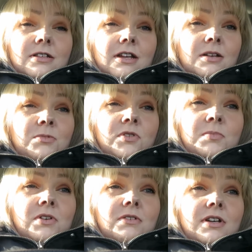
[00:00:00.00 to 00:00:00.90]
I must
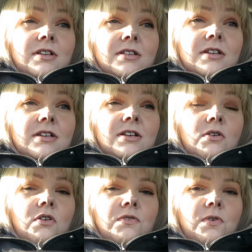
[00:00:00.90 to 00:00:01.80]
be crazy.
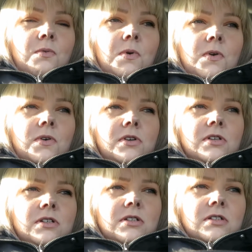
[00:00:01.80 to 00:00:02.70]
I'm going for a walk.
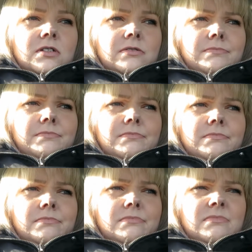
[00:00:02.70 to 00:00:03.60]

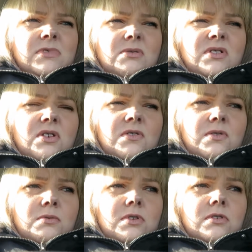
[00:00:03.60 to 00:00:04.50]
Don't want to go
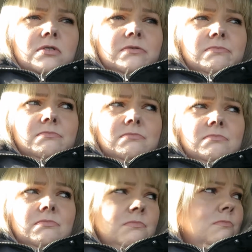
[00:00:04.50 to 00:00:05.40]
for a walk,
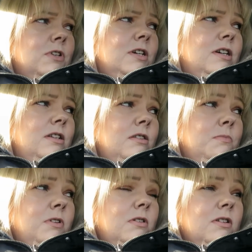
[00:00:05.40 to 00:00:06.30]
really,
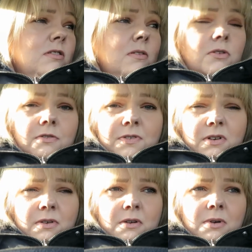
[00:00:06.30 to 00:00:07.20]
to be honest. I don't
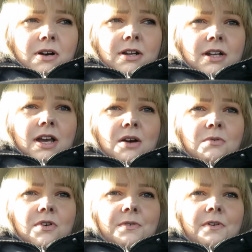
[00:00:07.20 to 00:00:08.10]
feel very well, and I can't
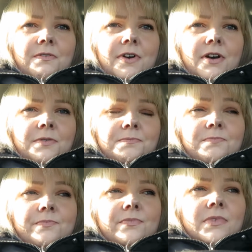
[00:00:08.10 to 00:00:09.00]
walk very far
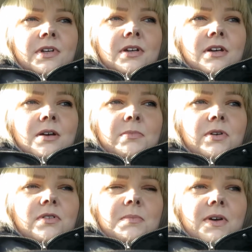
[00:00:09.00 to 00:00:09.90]

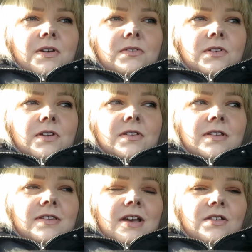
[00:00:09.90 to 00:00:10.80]
because of my illness.
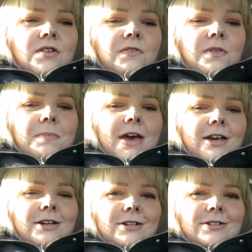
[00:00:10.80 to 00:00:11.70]
It sets off the
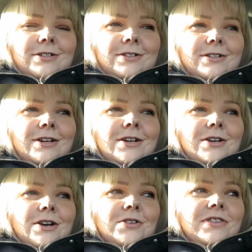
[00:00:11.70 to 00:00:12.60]
pain.
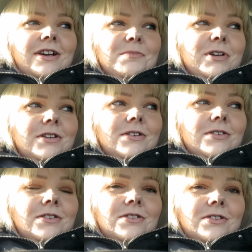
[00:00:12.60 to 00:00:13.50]
I was telling my
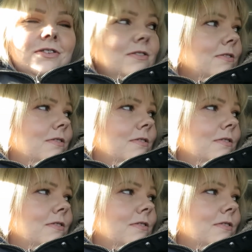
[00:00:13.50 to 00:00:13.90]
doctor, she's...